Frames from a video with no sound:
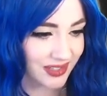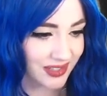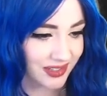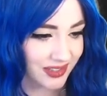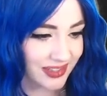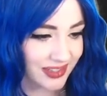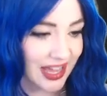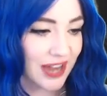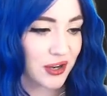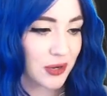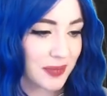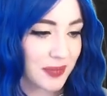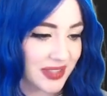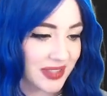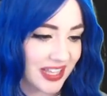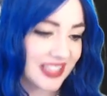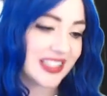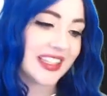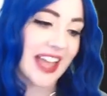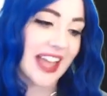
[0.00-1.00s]
Lateral, but
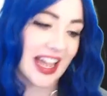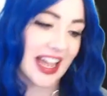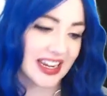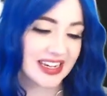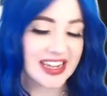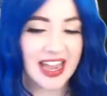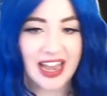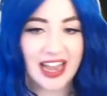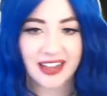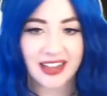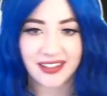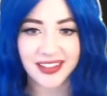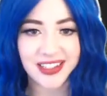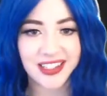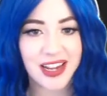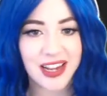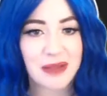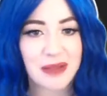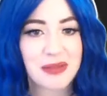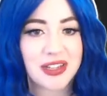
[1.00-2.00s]
that's Latin. Yeah, let's
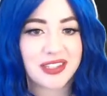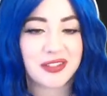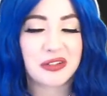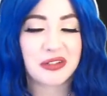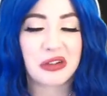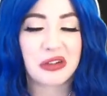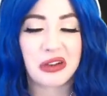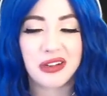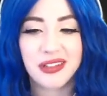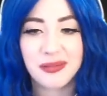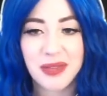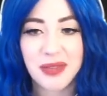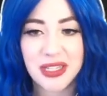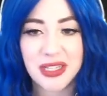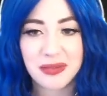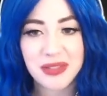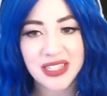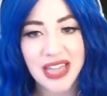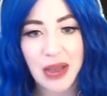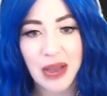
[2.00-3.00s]
not mix. Oh, it makes
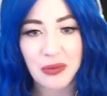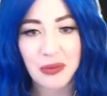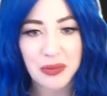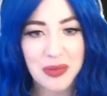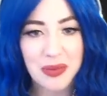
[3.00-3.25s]
me sad when people